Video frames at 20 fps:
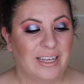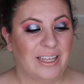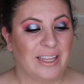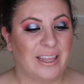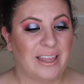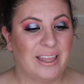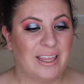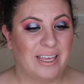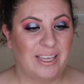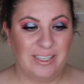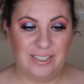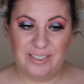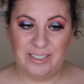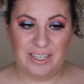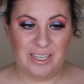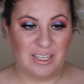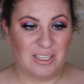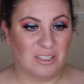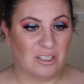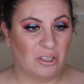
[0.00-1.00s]
this
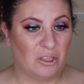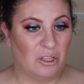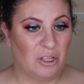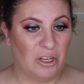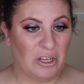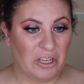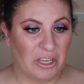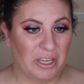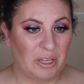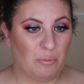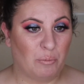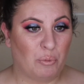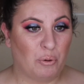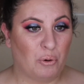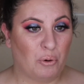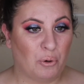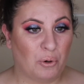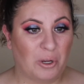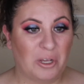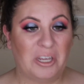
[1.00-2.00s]
is looking
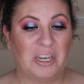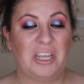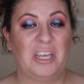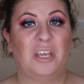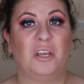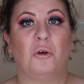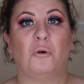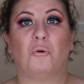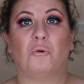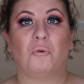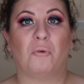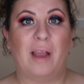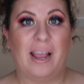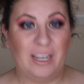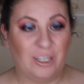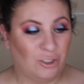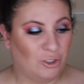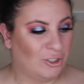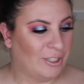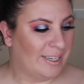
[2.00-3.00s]
pretty
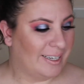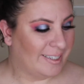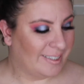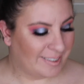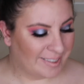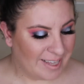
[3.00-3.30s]
righteous.